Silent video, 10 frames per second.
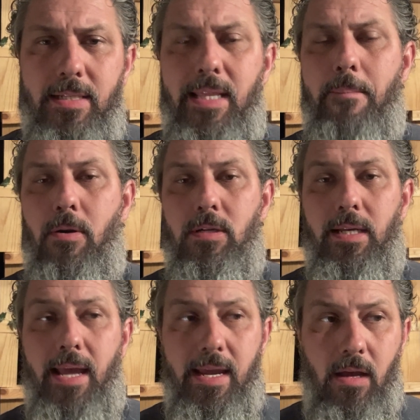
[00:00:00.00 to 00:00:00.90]
and then person
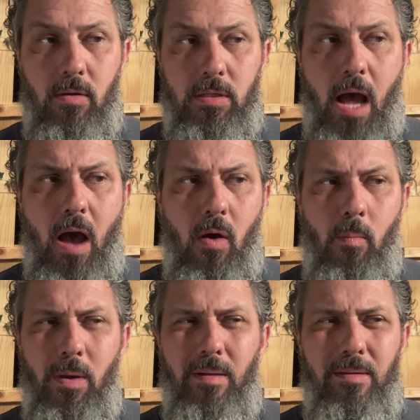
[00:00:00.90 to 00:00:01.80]
A goes, "Oh,
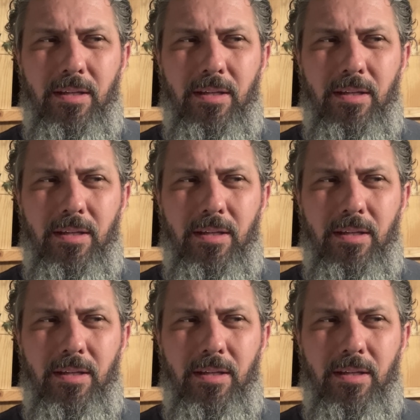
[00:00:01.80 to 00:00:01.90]
well,